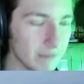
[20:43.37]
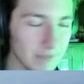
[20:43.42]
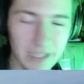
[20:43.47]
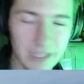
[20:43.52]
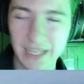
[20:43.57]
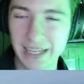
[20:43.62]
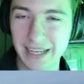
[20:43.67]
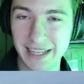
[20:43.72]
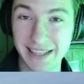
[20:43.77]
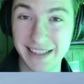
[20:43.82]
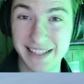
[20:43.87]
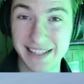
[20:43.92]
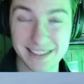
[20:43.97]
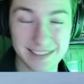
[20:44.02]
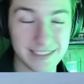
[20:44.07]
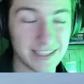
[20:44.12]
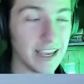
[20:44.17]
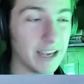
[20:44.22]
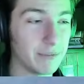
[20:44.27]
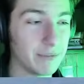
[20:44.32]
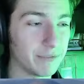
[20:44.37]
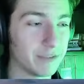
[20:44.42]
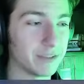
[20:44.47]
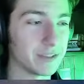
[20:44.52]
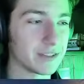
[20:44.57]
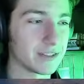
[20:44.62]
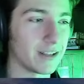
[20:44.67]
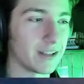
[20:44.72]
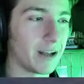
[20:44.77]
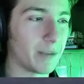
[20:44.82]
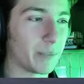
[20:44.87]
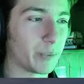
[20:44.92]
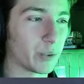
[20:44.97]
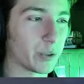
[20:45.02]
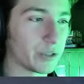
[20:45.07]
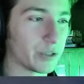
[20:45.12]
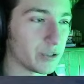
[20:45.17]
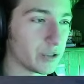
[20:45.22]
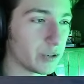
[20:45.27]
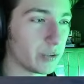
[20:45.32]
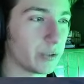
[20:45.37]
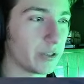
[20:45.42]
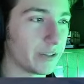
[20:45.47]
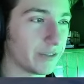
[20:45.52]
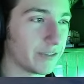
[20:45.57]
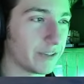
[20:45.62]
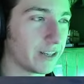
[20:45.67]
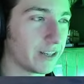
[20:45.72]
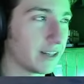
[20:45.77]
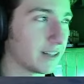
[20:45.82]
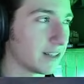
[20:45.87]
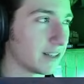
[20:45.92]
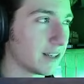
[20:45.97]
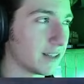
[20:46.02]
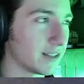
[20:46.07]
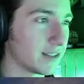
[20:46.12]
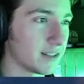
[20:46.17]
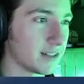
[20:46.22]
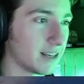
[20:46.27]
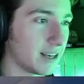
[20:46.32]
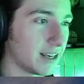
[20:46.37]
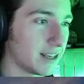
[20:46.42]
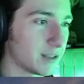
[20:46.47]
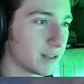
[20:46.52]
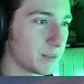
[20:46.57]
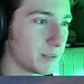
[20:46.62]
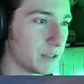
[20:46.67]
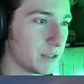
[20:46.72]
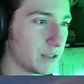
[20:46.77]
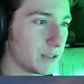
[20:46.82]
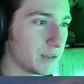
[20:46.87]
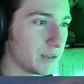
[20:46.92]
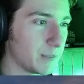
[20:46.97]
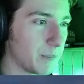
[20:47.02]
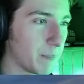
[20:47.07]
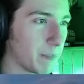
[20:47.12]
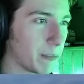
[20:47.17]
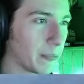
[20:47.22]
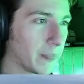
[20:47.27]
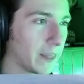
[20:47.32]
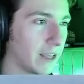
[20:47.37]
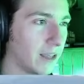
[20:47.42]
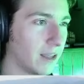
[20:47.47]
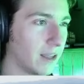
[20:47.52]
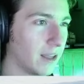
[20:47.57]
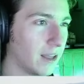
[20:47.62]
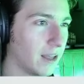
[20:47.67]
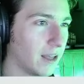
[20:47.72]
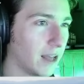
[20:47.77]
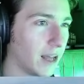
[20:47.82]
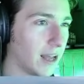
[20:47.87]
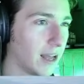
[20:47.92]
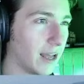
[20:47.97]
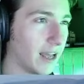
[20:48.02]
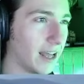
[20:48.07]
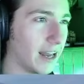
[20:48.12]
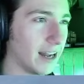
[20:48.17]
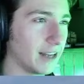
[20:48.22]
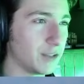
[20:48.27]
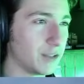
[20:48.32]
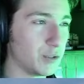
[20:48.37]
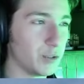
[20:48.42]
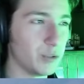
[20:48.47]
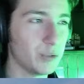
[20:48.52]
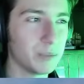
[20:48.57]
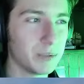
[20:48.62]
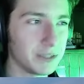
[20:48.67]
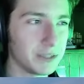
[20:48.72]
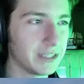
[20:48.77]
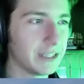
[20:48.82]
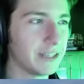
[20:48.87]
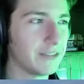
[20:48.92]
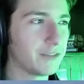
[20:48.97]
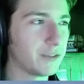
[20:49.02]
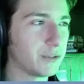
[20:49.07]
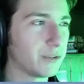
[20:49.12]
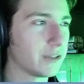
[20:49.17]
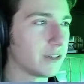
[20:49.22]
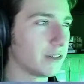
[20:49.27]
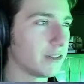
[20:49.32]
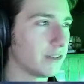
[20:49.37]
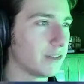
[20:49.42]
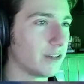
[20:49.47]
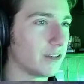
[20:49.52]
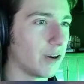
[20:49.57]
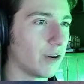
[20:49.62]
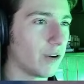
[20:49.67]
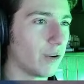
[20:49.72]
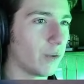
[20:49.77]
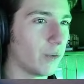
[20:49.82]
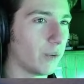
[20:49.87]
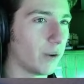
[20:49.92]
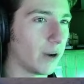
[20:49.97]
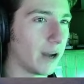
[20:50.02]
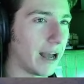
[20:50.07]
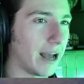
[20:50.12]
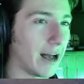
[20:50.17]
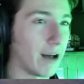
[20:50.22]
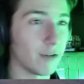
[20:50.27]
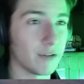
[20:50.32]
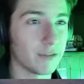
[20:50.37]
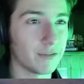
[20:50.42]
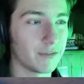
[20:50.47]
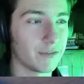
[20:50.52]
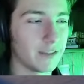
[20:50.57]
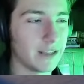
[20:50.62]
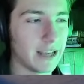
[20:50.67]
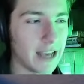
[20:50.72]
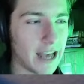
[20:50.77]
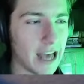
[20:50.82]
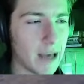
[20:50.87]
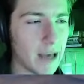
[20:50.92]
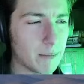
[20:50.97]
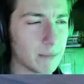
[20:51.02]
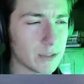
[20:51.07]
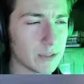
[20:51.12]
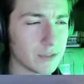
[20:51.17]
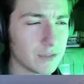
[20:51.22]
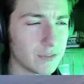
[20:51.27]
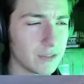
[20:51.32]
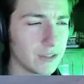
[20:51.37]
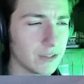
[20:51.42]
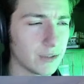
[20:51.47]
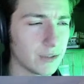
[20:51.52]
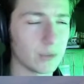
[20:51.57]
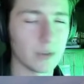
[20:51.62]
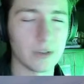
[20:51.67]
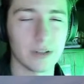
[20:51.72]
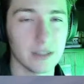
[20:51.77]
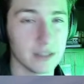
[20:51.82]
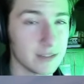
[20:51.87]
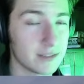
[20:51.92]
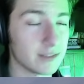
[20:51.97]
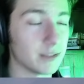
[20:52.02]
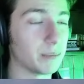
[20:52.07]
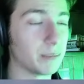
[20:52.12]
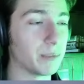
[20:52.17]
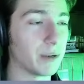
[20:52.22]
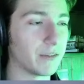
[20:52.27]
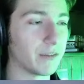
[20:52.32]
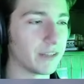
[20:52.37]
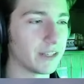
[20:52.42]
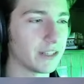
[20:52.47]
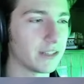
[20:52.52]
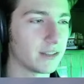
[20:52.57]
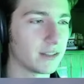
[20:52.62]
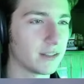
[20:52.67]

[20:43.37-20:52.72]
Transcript: in this game feels a lot more intuitive than it does in KSP2. And I do believe you can go out of the atmosphere, or at least above it.